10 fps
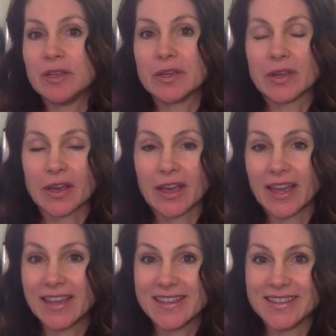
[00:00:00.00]

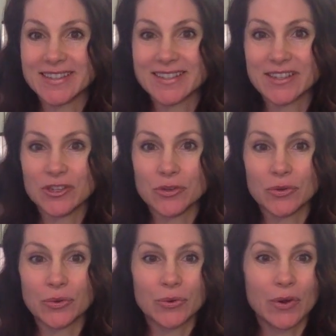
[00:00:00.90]
because
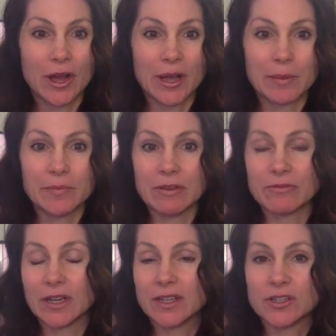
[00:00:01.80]
you
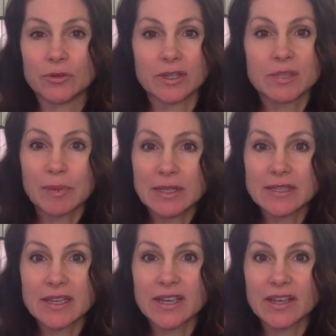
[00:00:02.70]
find it too
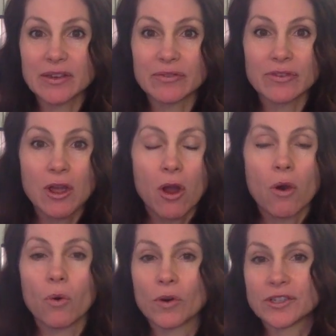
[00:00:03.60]
expensive
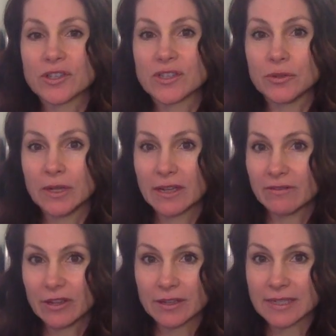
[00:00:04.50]
or it's just too
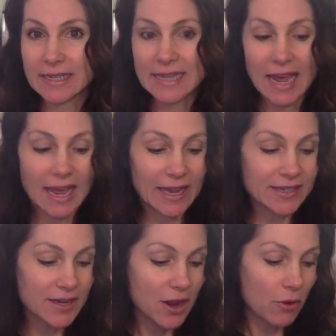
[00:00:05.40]
inconvenient to
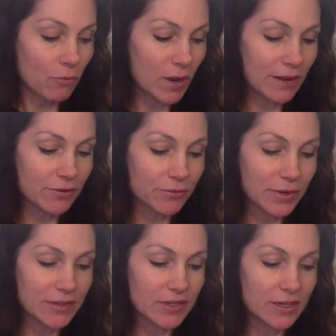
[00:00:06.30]
get, whatever
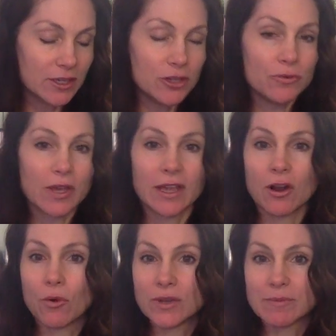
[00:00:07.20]
reason, you can
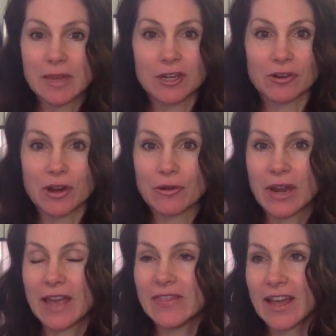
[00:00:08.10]
always make your own,
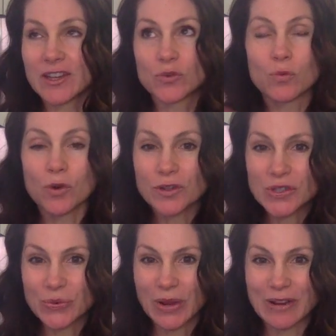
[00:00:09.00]
and that is worlds
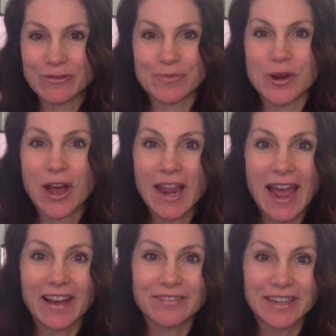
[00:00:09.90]
away from not
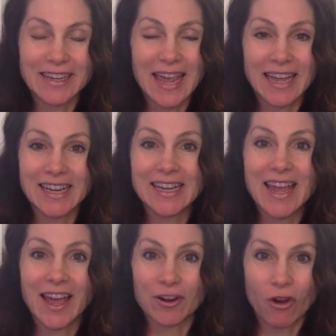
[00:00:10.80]
having any
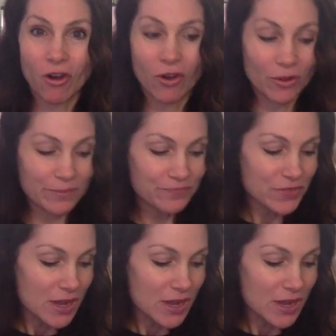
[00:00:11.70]
at all.